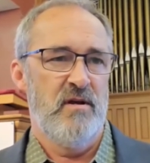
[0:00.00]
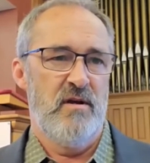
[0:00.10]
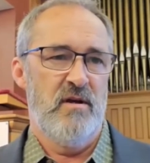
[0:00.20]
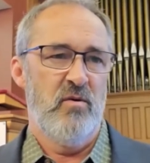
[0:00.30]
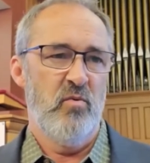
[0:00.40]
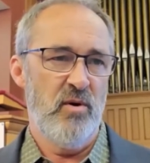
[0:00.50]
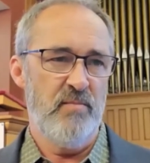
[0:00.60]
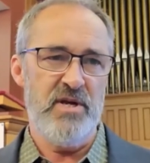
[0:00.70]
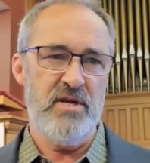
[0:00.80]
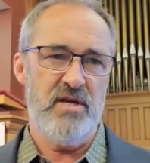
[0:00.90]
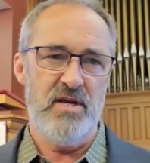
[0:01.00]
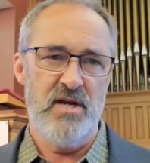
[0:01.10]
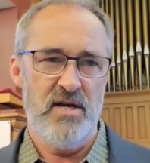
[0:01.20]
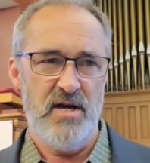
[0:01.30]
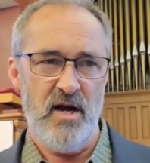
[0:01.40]
will be
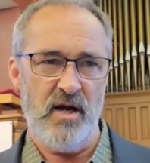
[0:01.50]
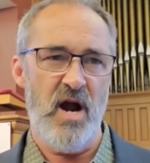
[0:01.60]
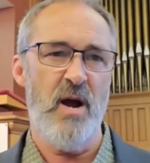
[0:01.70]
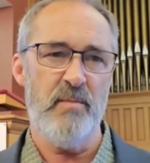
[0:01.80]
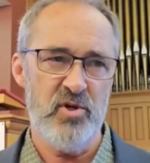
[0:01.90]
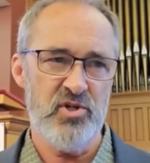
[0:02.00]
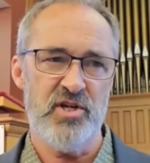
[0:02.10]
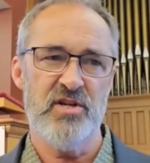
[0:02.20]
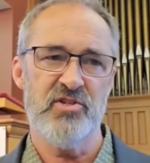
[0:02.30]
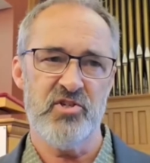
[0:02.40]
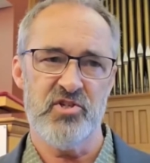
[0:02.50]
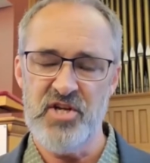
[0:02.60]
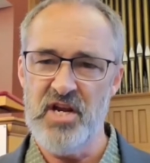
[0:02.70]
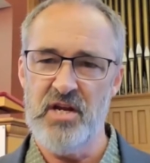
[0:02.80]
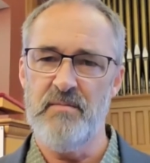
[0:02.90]
accomplished and
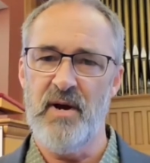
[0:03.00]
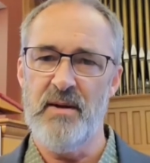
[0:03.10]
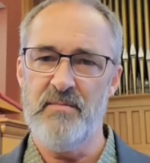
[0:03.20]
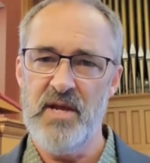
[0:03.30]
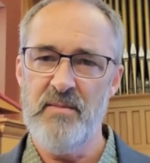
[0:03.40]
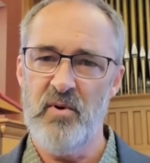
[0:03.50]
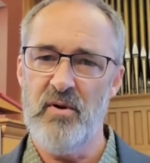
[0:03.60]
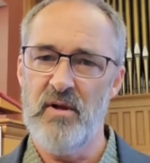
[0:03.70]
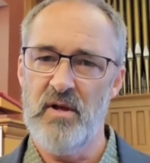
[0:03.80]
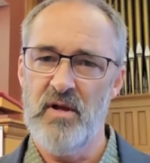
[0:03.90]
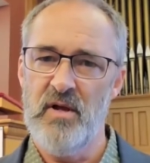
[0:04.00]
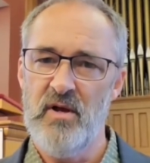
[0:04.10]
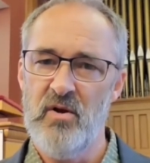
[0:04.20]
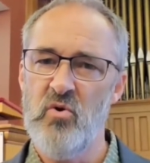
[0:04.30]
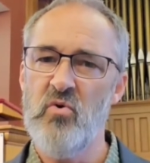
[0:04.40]
sustained by people
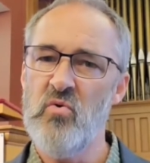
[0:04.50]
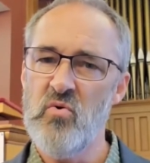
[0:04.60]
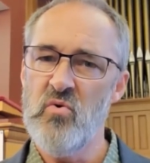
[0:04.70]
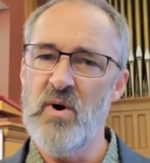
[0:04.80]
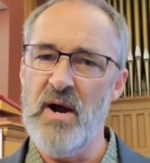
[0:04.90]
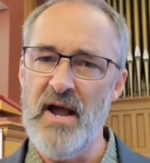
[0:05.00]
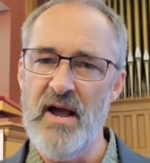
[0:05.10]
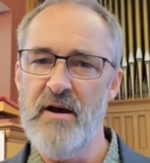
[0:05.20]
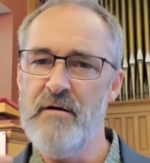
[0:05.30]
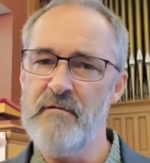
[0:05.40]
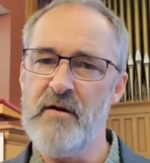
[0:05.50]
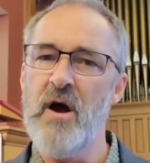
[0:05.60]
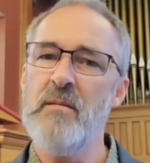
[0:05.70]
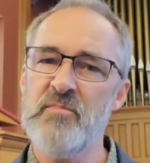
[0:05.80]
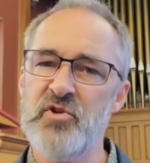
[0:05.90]
who have
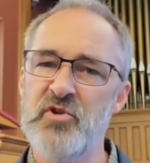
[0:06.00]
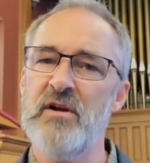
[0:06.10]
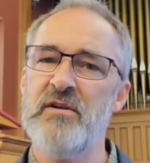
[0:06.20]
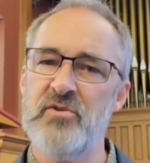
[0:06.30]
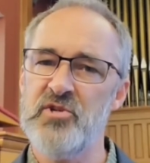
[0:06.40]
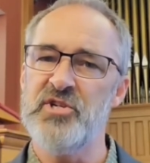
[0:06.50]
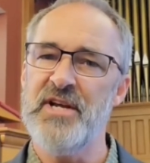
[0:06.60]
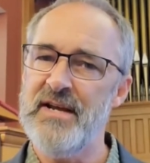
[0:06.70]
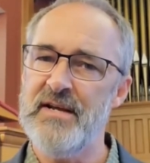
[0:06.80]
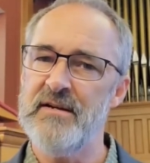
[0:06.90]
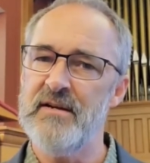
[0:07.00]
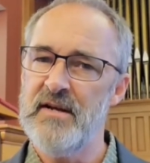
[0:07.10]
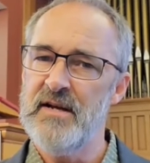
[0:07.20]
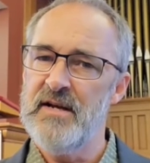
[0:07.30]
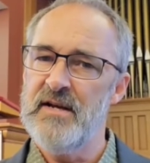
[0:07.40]
come to understand
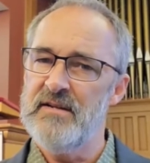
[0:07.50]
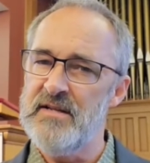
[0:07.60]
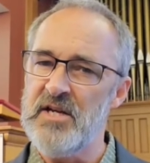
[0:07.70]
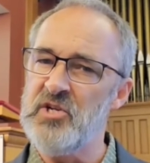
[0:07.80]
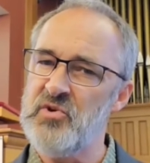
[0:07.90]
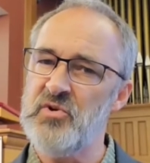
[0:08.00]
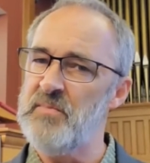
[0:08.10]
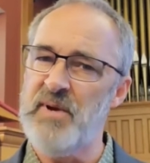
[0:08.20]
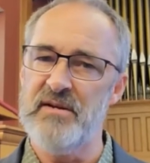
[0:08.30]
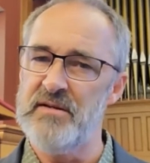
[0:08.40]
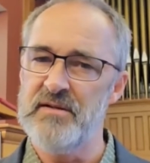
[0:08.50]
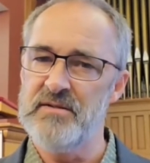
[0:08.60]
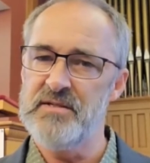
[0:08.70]
the interdependence,